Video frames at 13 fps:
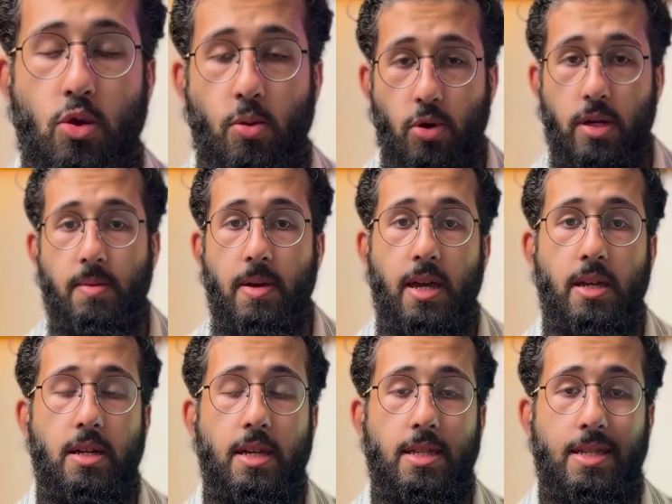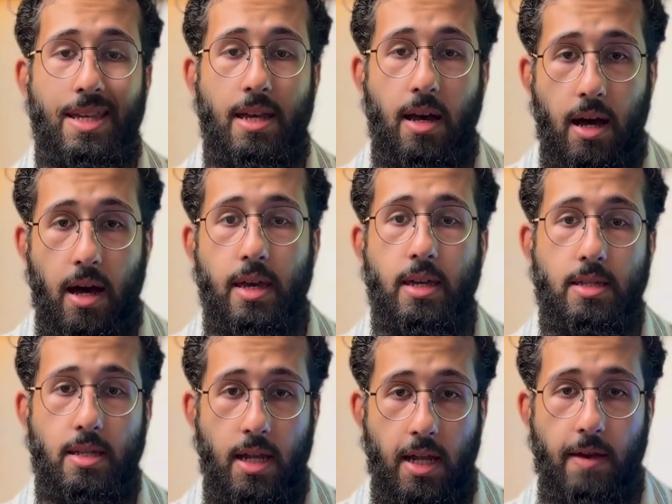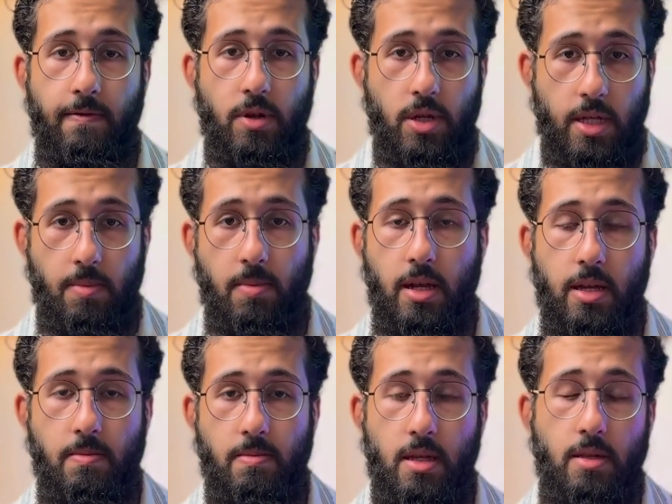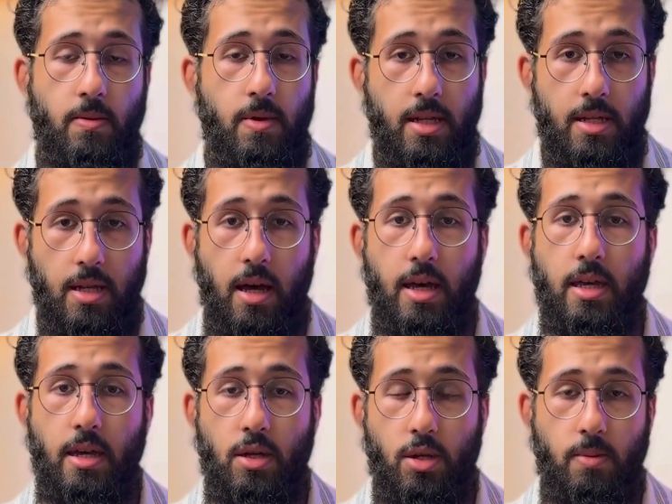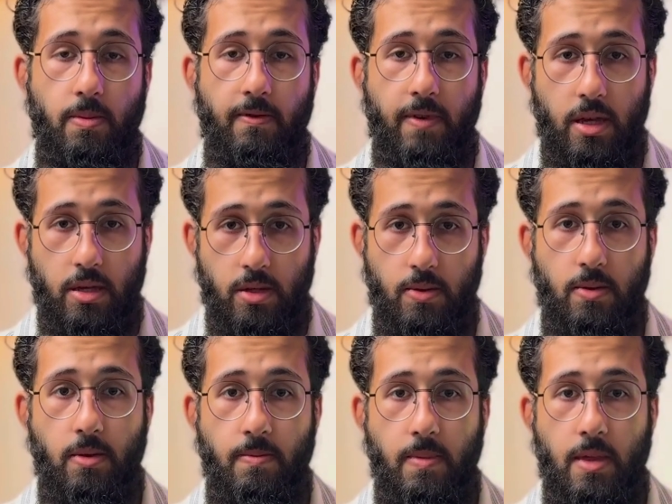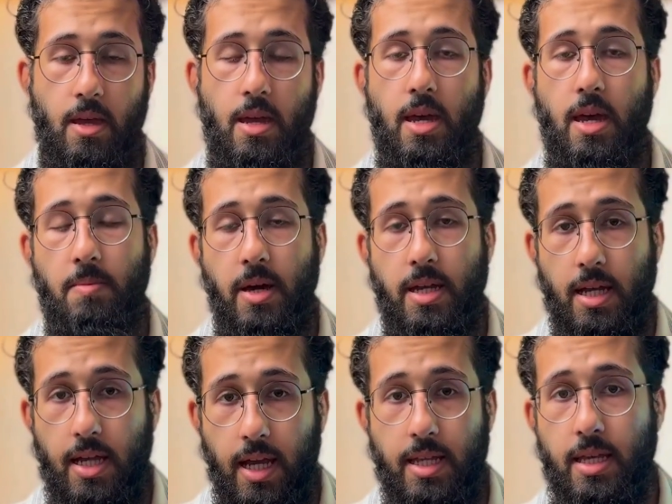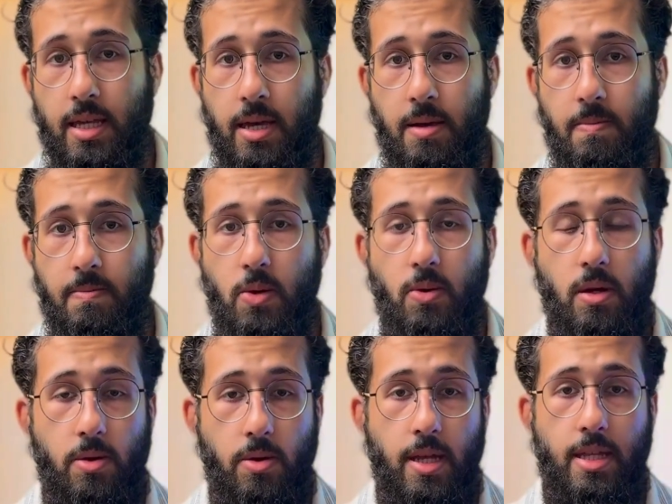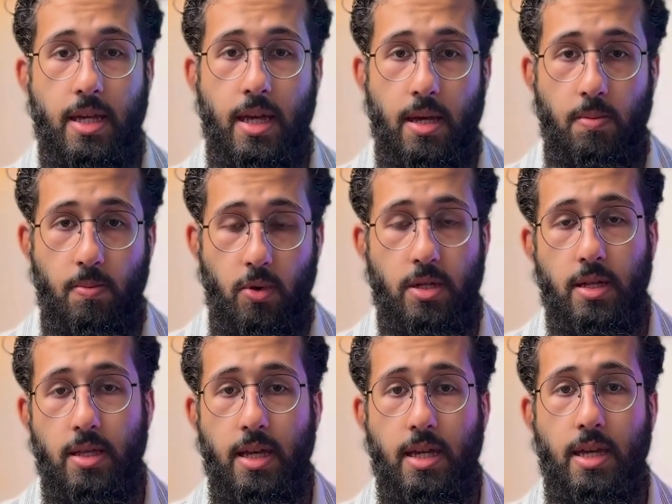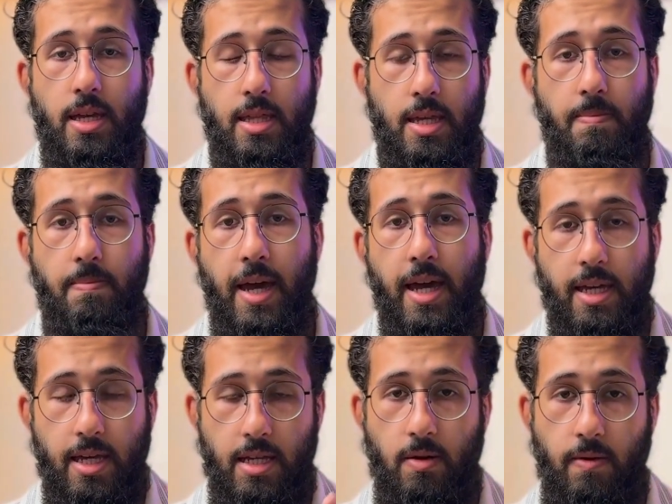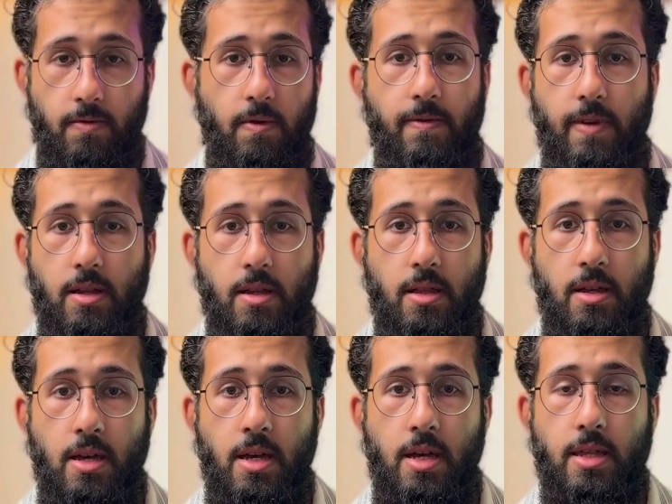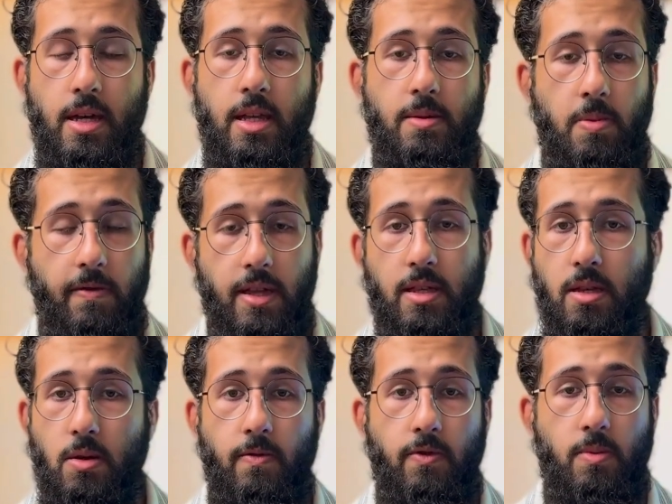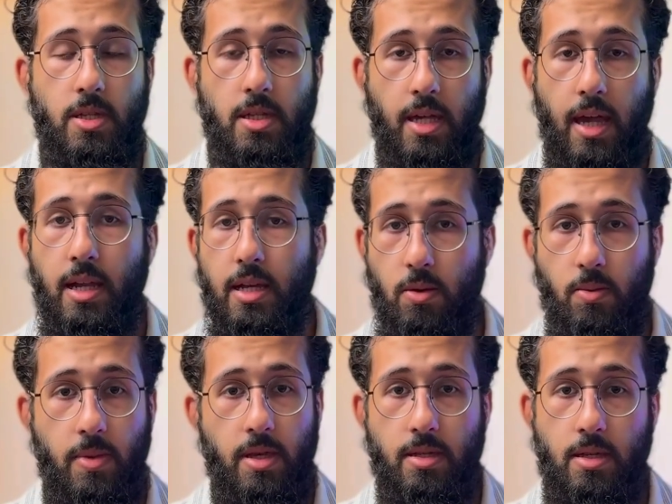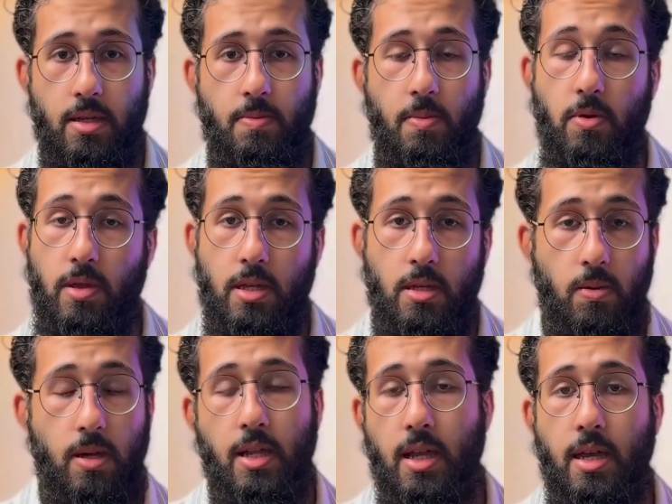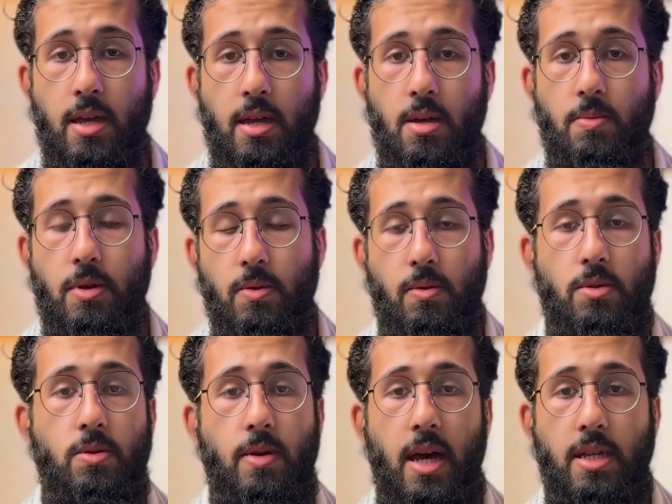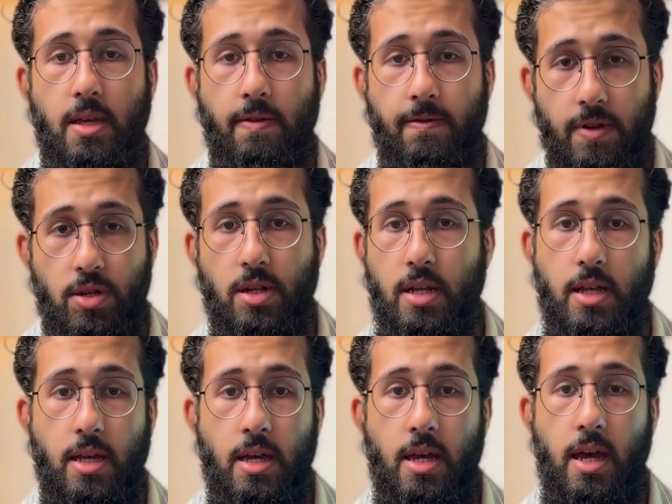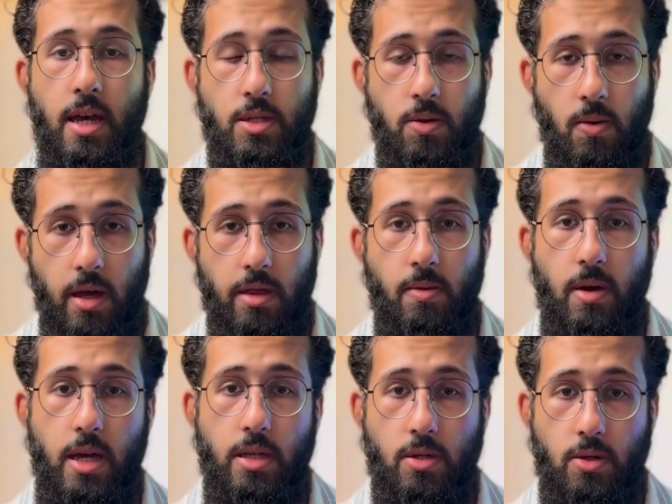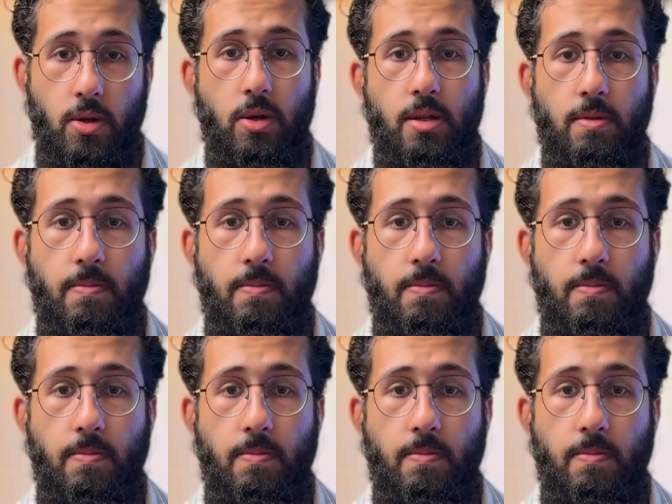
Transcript: Your product page is the highest leverage template in your entire Shopify store. And by neglecting it, you are creating a bottleneck in the back end of your funnel that is preventing you from scaling your business both as quickly but also as efficiently as you otherwise could.